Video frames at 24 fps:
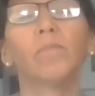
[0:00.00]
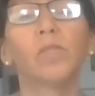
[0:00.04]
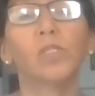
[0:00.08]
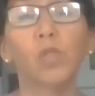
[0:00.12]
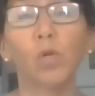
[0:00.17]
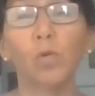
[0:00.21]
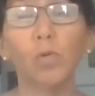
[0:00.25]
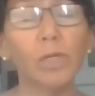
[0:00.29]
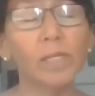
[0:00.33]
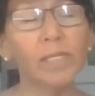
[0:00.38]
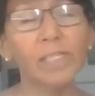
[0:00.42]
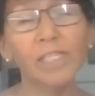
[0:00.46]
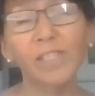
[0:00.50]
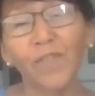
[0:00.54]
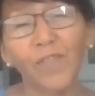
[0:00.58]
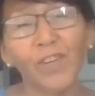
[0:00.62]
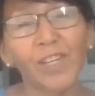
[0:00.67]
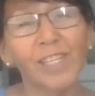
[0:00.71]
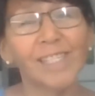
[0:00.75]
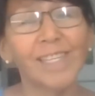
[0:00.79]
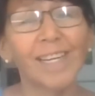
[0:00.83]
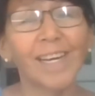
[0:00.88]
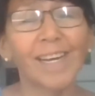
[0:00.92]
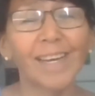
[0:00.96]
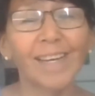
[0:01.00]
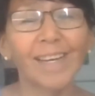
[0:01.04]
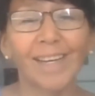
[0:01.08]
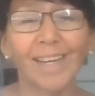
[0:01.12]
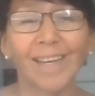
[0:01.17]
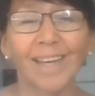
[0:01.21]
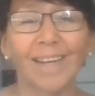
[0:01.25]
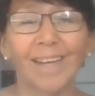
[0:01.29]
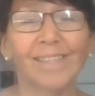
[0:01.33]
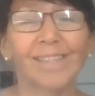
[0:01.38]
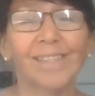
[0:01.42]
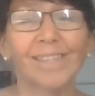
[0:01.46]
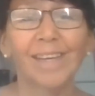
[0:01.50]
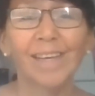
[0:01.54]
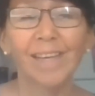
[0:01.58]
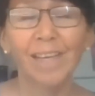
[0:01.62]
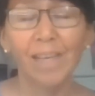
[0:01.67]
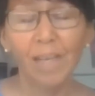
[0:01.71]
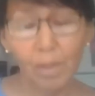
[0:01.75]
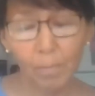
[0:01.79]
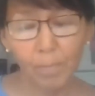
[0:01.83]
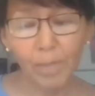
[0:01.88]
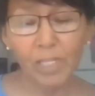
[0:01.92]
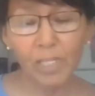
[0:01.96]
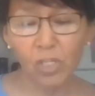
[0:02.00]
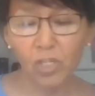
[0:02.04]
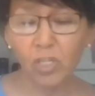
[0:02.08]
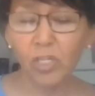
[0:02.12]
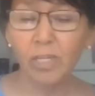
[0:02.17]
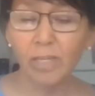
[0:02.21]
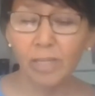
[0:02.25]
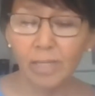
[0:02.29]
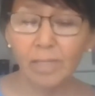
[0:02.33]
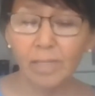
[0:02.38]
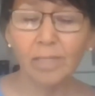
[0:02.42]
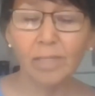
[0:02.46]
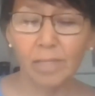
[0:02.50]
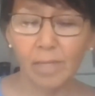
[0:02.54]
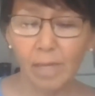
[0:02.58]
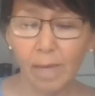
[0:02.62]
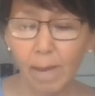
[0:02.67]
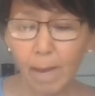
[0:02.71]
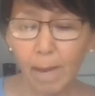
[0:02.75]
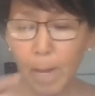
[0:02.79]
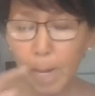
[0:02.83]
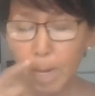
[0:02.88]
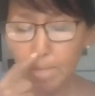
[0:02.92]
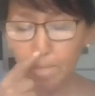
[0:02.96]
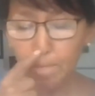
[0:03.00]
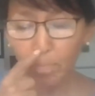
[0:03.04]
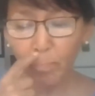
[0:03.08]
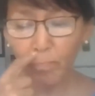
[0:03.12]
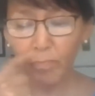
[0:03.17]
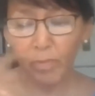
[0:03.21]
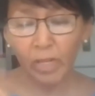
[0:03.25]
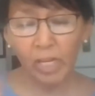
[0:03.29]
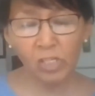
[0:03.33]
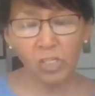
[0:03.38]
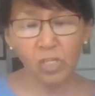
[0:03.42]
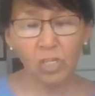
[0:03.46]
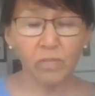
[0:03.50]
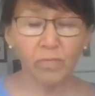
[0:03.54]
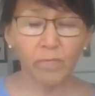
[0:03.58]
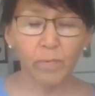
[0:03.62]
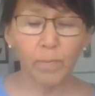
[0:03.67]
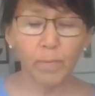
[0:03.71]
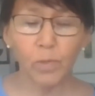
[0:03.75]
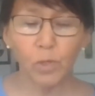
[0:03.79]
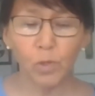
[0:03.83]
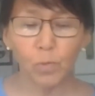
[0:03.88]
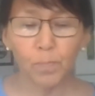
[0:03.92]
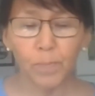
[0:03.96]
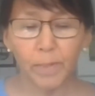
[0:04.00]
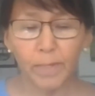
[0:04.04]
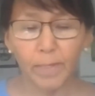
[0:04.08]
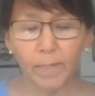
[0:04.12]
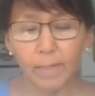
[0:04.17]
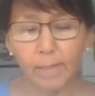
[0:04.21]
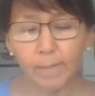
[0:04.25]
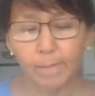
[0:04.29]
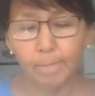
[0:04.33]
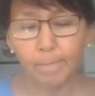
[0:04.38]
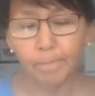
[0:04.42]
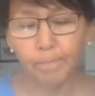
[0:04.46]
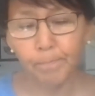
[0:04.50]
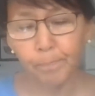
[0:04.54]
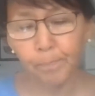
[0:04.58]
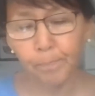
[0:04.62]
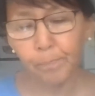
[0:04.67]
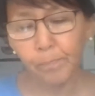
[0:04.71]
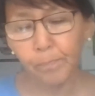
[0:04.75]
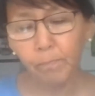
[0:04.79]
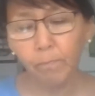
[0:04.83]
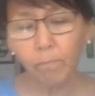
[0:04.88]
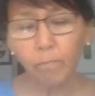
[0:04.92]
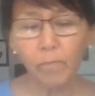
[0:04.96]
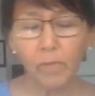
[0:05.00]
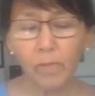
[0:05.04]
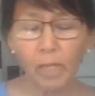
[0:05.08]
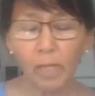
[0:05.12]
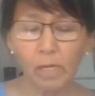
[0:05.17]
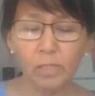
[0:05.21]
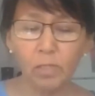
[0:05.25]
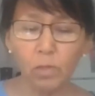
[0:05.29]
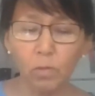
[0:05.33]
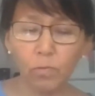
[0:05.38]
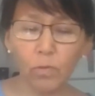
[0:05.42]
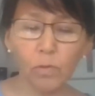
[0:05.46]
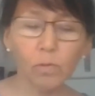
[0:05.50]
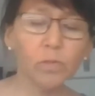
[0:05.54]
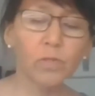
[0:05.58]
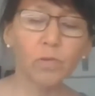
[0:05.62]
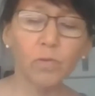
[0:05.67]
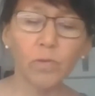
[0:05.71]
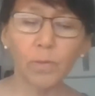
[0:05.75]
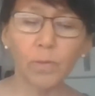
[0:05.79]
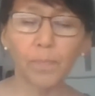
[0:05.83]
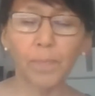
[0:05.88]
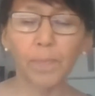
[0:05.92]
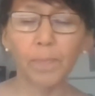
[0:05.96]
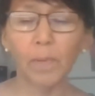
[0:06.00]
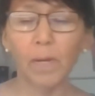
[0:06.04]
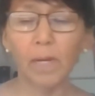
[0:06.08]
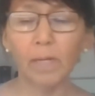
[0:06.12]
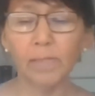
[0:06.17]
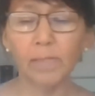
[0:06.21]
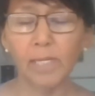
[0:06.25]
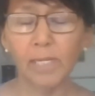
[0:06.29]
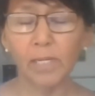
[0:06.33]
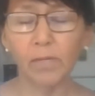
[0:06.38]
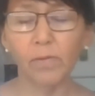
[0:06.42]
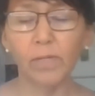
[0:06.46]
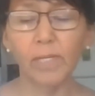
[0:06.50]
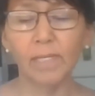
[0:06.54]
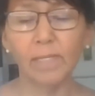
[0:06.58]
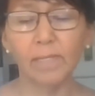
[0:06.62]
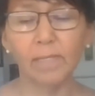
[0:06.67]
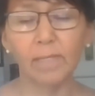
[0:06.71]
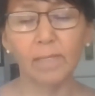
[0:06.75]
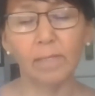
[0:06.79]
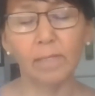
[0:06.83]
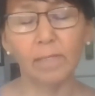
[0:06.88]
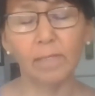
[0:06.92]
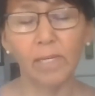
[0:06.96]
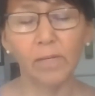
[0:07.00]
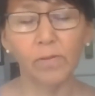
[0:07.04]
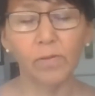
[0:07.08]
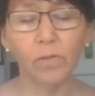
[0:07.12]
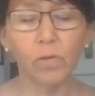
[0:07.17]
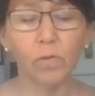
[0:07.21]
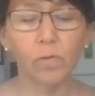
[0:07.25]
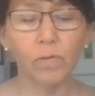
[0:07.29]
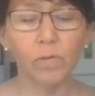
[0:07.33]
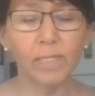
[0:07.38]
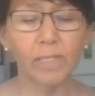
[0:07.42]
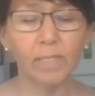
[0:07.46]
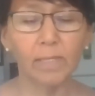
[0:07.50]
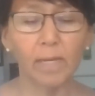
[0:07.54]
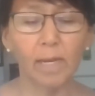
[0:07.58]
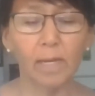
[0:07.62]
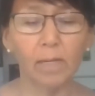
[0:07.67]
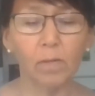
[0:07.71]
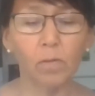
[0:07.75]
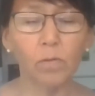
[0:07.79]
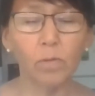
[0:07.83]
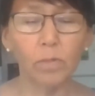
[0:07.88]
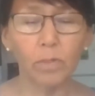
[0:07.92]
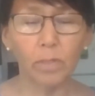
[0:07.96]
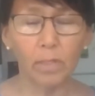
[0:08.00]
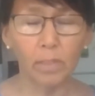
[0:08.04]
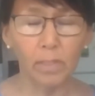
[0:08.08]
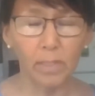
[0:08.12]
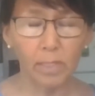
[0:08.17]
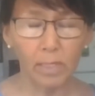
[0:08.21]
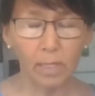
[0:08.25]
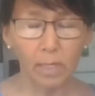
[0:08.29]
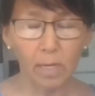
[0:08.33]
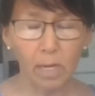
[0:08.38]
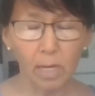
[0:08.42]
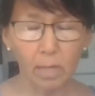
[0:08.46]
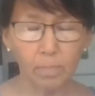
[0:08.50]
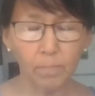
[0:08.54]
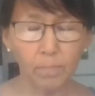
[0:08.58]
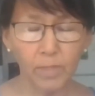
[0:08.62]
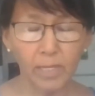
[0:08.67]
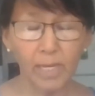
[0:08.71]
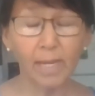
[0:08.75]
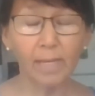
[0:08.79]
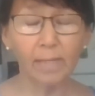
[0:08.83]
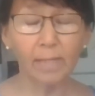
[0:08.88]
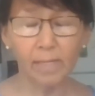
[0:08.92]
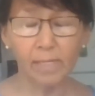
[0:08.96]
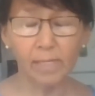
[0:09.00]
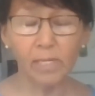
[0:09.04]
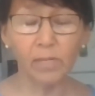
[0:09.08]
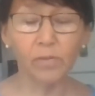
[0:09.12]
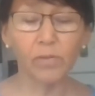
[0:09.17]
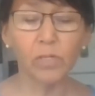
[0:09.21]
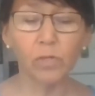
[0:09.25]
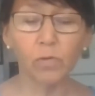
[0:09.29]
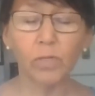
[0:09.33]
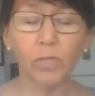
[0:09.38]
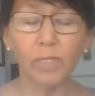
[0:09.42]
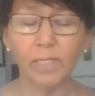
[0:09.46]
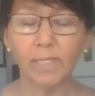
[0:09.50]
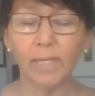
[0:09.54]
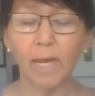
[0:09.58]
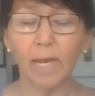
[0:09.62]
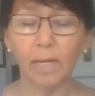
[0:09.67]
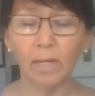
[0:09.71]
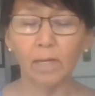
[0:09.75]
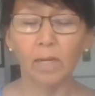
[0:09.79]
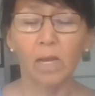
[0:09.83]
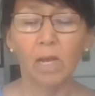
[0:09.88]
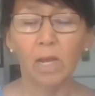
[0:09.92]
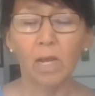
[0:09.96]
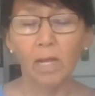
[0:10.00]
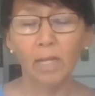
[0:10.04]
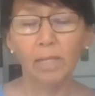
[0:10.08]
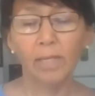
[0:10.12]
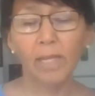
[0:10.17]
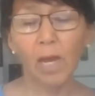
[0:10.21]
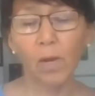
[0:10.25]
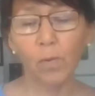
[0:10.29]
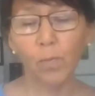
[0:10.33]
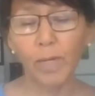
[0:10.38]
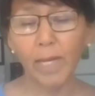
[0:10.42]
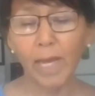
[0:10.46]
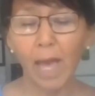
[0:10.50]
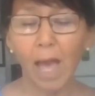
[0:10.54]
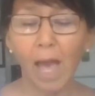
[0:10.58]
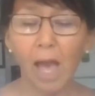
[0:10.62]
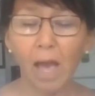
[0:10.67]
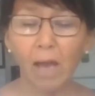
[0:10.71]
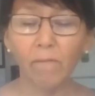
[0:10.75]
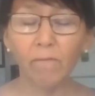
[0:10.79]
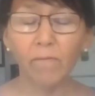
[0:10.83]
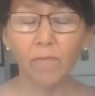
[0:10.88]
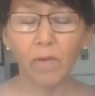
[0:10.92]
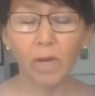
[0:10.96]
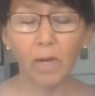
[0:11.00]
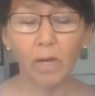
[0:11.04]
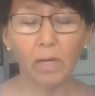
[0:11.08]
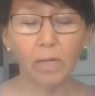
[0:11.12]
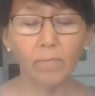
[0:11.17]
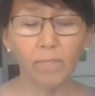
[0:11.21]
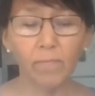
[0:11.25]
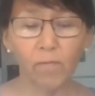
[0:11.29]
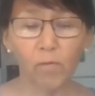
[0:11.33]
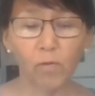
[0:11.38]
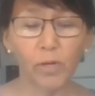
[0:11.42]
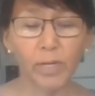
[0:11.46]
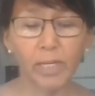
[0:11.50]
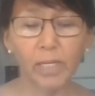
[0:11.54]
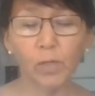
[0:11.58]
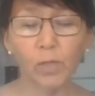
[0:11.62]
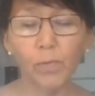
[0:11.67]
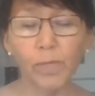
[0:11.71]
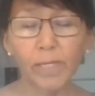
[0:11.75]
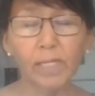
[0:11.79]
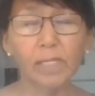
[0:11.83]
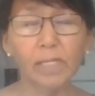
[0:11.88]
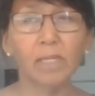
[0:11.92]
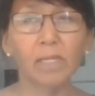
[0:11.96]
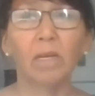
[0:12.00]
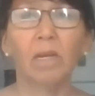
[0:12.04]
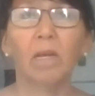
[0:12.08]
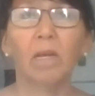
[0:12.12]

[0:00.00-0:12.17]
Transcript: totally different dialect. But she is from Yupik. So those are the territories that, or the yeah, the territories that we have for Inuit,